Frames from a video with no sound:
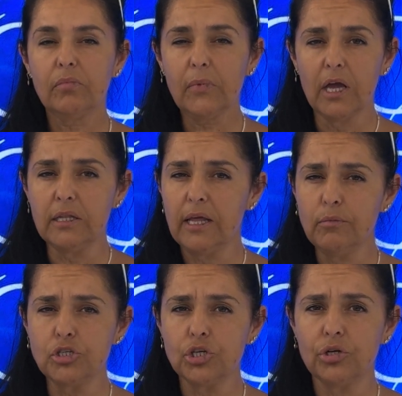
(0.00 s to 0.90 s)
and
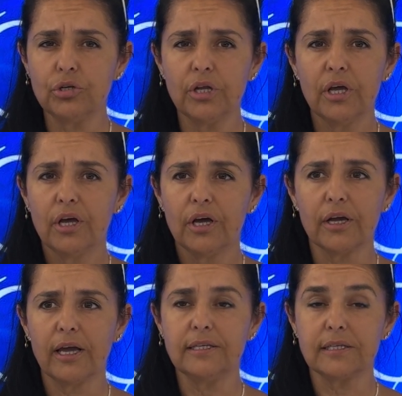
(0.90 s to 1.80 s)
Neptune,
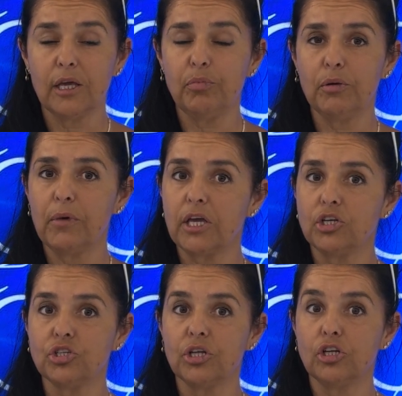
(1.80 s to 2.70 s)
okay, is making
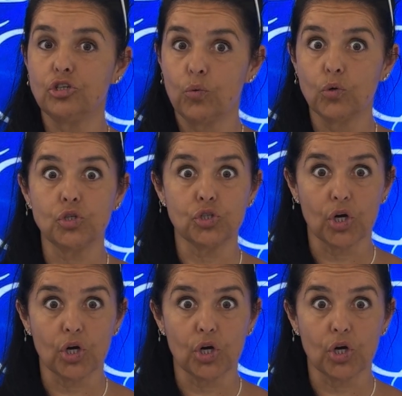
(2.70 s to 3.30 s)
sure that your waters are